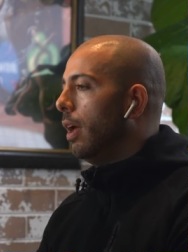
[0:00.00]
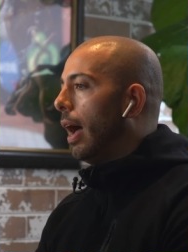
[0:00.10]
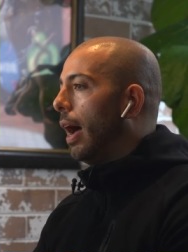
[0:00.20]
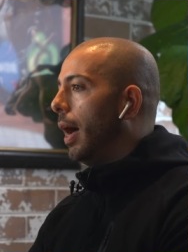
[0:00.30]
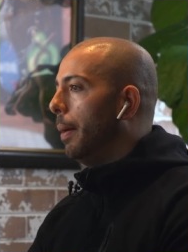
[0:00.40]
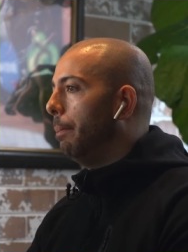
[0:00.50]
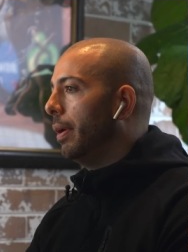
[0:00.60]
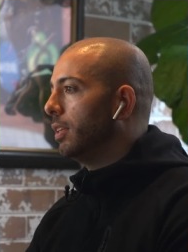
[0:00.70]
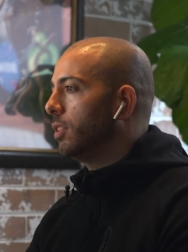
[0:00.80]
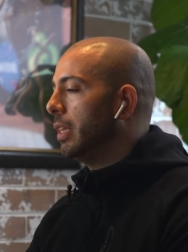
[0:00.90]
Um,
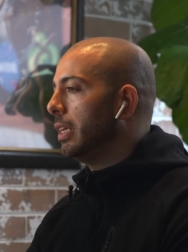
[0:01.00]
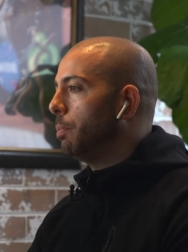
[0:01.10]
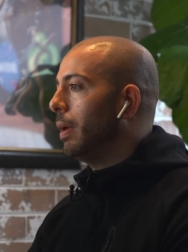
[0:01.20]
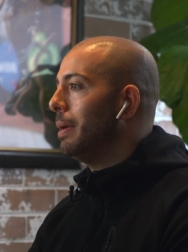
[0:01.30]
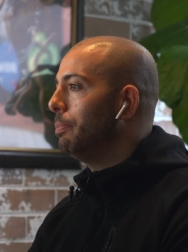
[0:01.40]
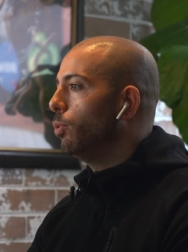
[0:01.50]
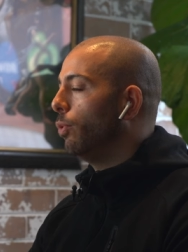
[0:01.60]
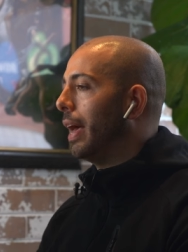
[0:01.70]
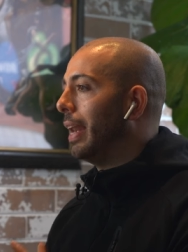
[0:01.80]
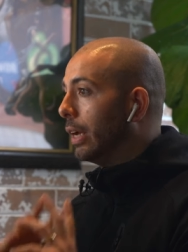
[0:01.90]
but it's these people
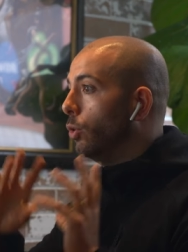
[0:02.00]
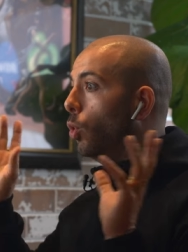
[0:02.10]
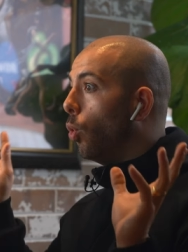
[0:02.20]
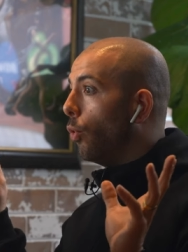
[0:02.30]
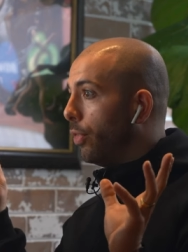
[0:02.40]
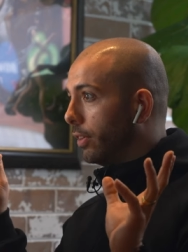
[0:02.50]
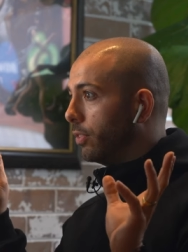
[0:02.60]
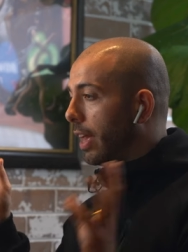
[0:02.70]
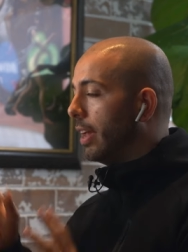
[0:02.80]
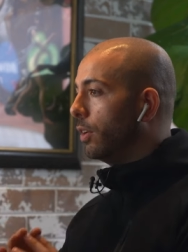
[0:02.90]
that ignore this.
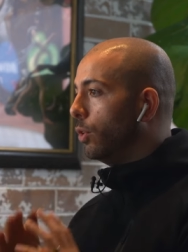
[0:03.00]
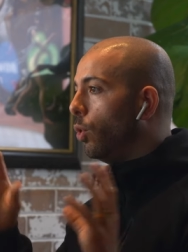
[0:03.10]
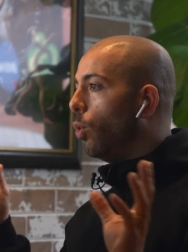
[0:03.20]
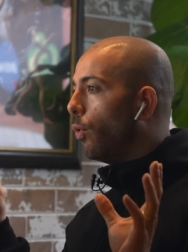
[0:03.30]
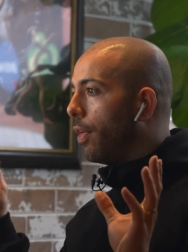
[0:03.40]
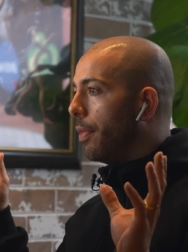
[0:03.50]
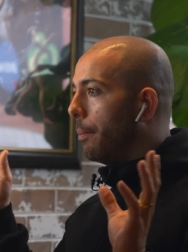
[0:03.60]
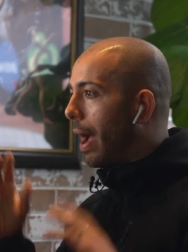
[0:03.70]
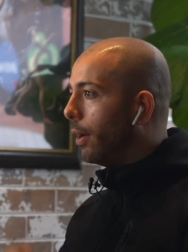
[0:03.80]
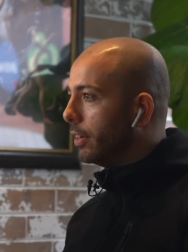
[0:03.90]
They ignore that the
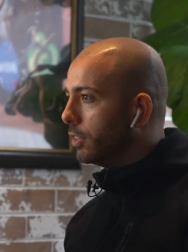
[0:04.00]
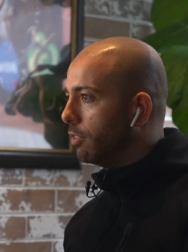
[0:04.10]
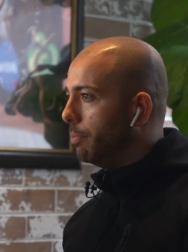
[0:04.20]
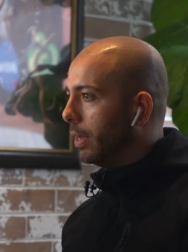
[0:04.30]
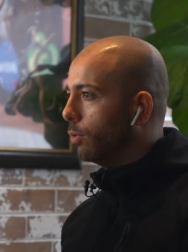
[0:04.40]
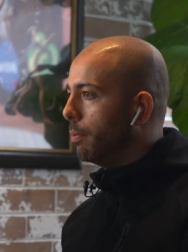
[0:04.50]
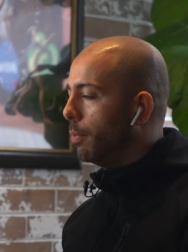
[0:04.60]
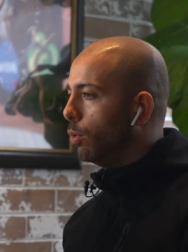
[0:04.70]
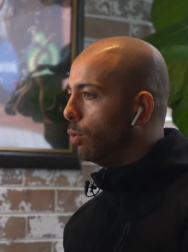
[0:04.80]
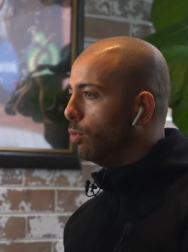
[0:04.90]
barriers have been
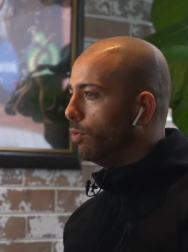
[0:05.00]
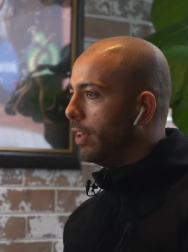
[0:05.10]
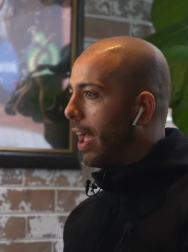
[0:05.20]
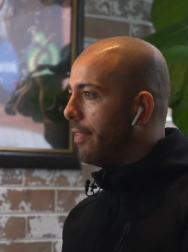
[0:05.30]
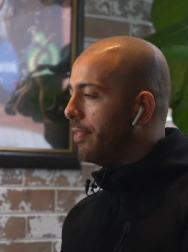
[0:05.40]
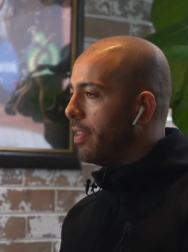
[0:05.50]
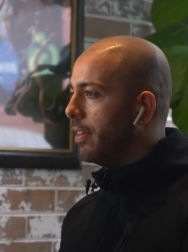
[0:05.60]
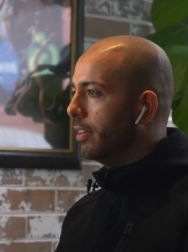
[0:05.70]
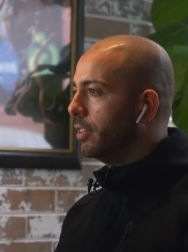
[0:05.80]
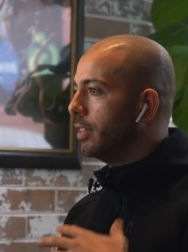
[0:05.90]
removed and that
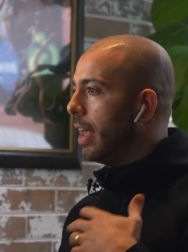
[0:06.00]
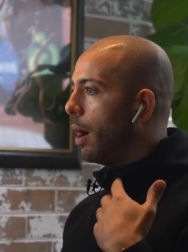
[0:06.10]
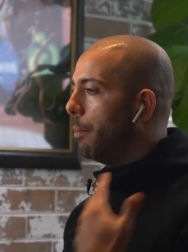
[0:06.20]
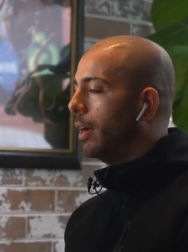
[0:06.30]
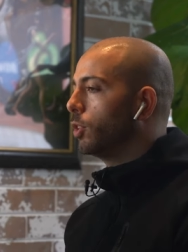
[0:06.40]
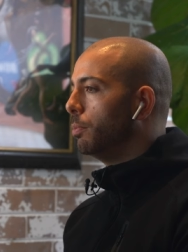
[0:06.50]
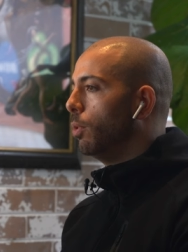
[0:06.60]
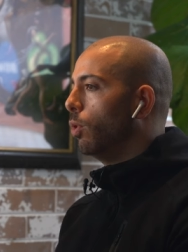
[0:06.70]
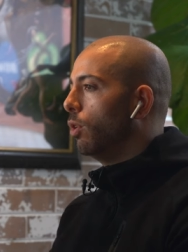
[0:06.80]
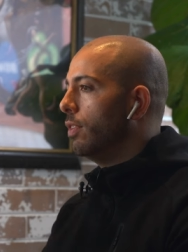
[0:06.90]
there is now much
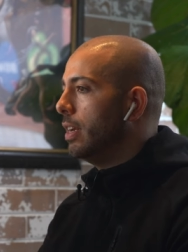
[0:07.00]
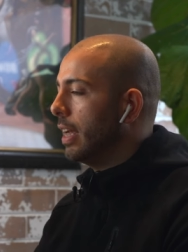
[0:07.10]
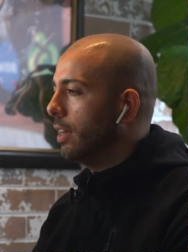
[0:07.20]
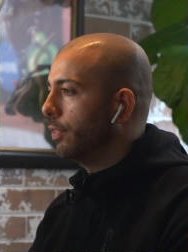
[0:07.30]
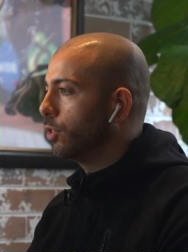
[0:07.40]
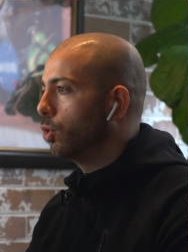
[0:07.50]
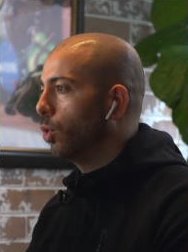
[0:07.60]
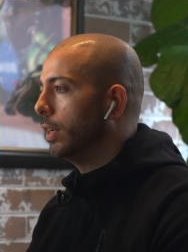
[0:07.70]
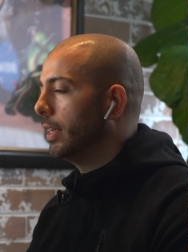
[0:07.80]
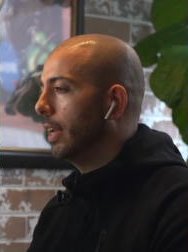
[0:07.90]
more of a need for
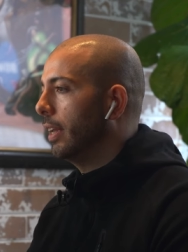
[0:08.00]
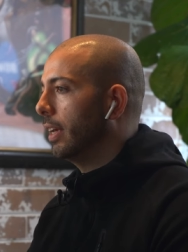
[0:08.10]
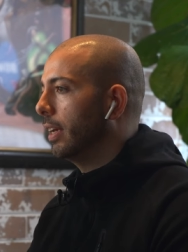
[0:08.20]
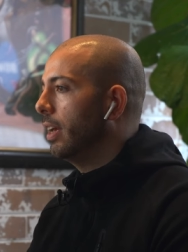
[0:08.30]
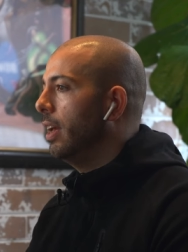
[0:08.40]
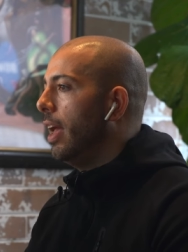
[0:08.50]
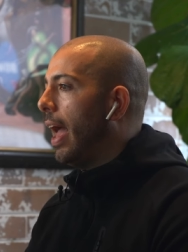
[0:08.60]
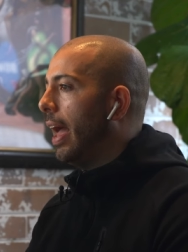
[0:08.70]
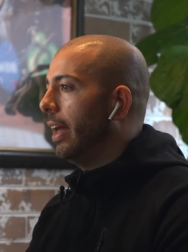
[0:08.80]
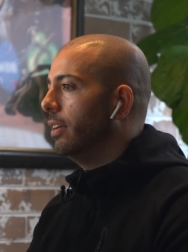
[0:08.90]
storytelling
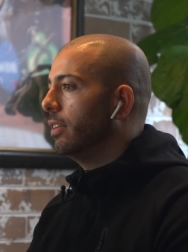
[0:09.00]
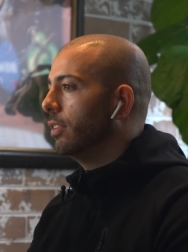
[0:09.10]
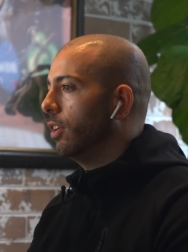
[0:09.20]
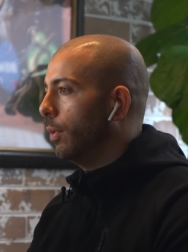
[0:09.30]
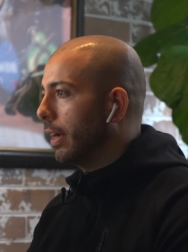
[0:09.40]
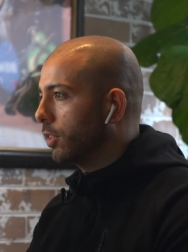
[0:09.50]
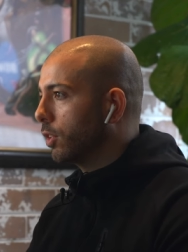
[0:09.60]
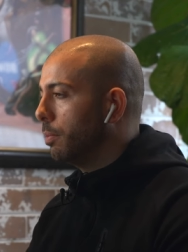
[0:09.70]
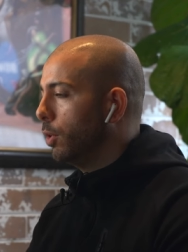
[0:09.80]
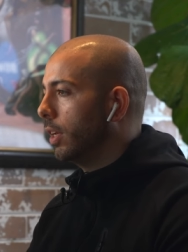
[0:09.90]
and direct
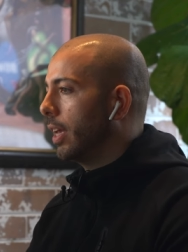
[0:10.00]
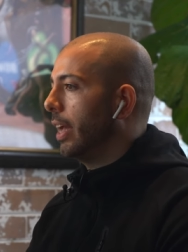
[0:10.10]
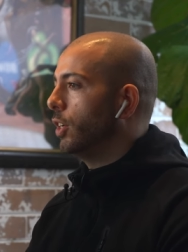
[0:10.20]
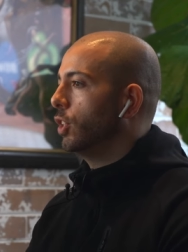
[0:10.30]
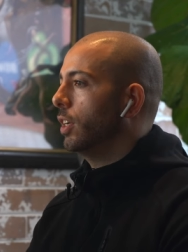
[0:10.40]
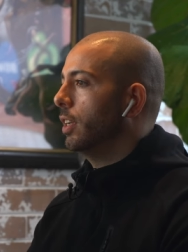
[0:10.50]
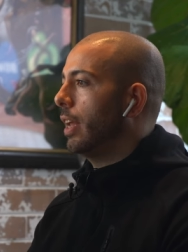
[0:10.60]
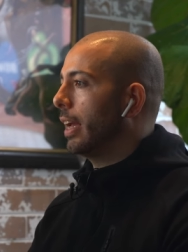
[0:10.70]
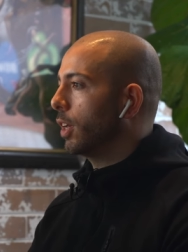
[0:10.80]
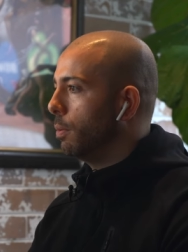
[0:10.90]
communication
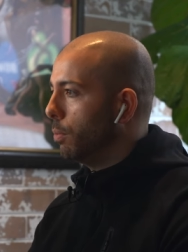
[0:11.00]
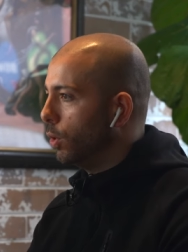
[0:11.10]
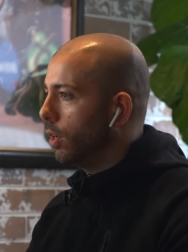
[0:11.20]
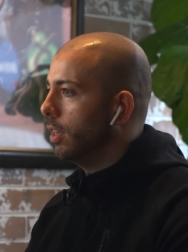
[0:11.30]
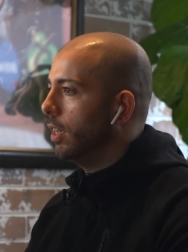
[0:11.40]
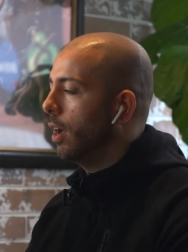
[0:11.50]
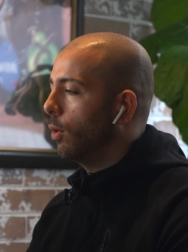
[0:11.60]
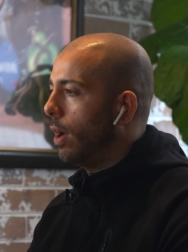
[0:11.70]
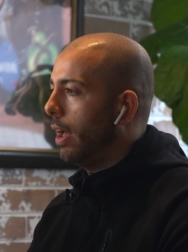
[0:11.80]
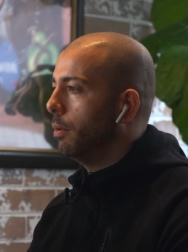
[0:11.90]
and community
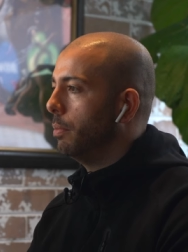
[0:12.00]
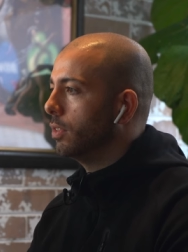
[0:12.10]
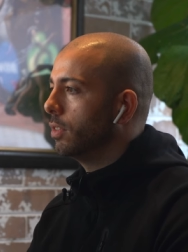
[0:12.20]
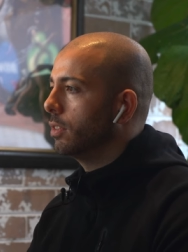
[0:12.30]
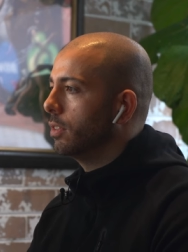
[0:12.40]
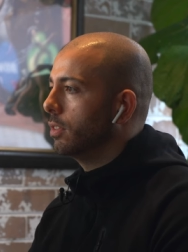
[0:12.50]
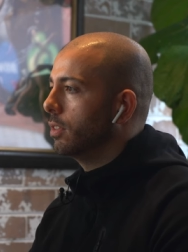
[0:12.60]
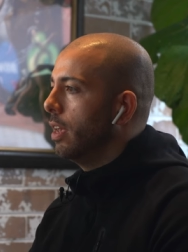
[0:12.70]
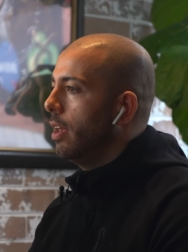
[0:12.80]
around businesses.